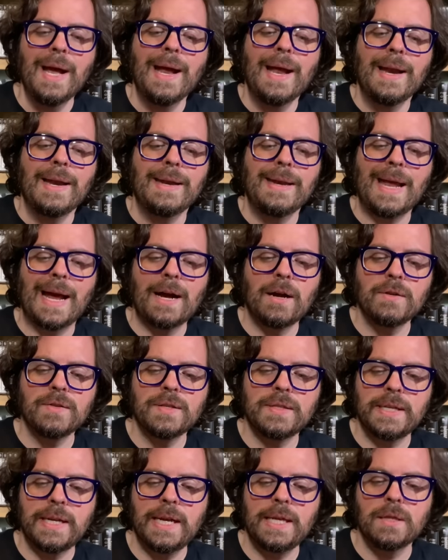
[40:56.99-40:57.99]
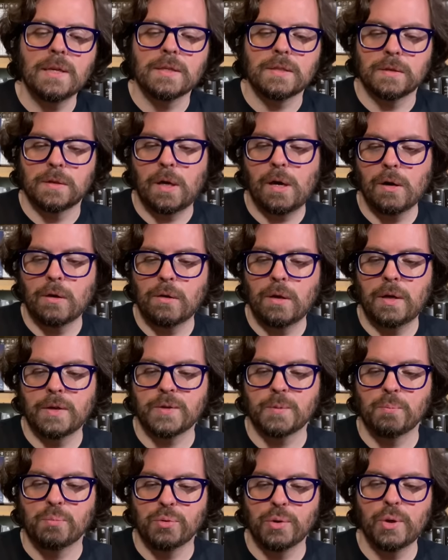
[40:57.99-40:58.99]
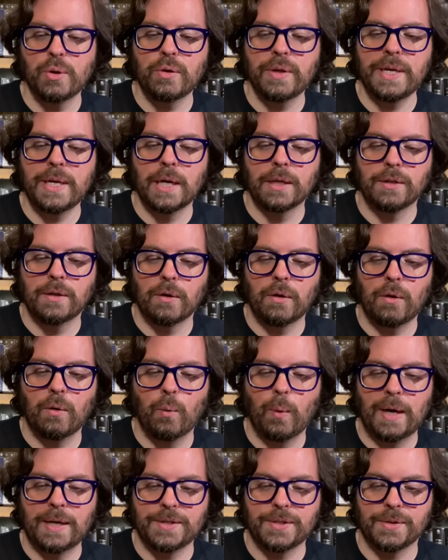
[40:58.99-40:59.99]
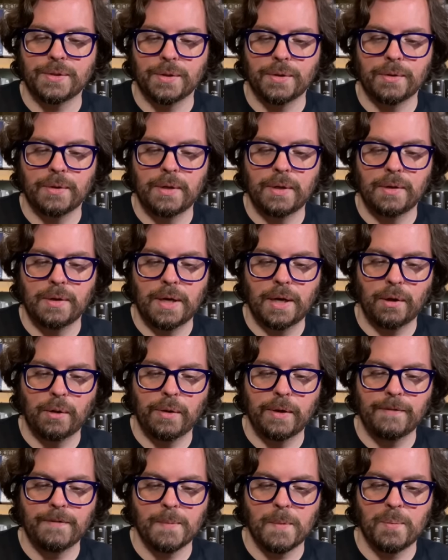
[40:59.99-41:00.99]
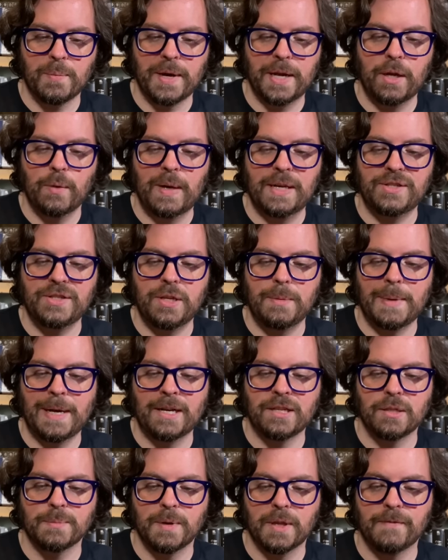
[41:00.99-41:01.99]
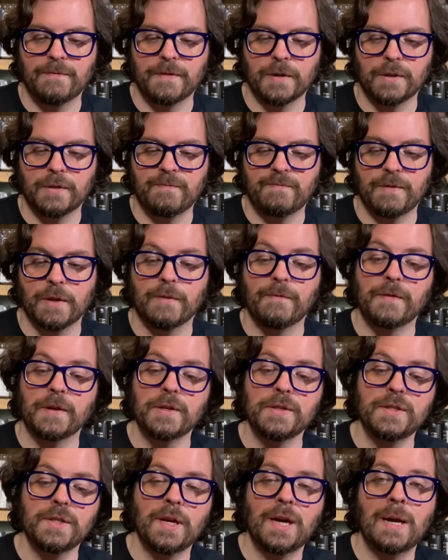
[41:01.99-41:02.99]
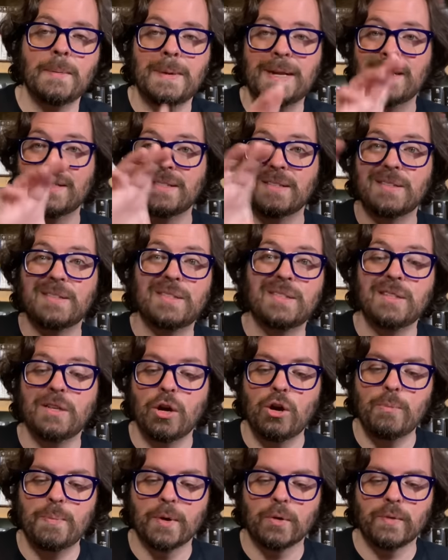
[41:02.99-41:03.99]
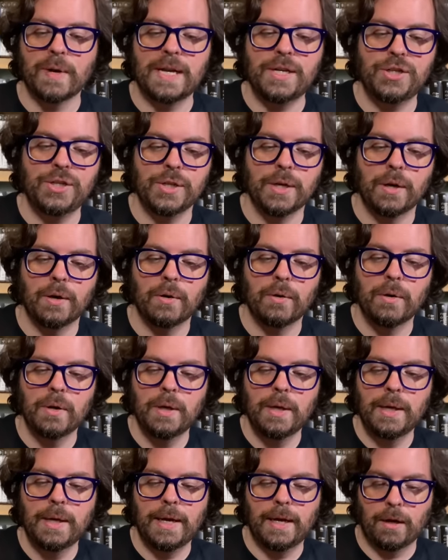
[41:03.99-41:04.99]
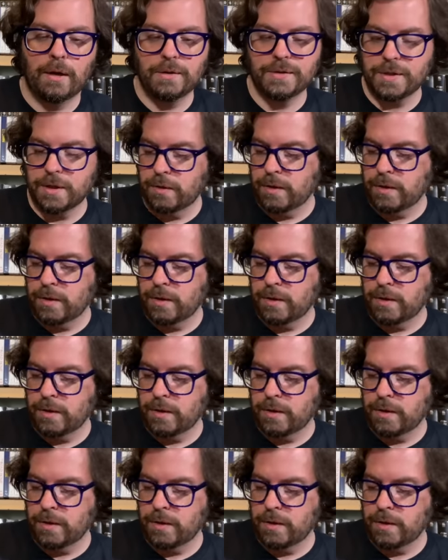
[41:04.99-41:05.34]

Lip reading: Now seeing this long-lost, brutally adult western, not only from a brand new HD master, but for the first time in its scope ratio, and also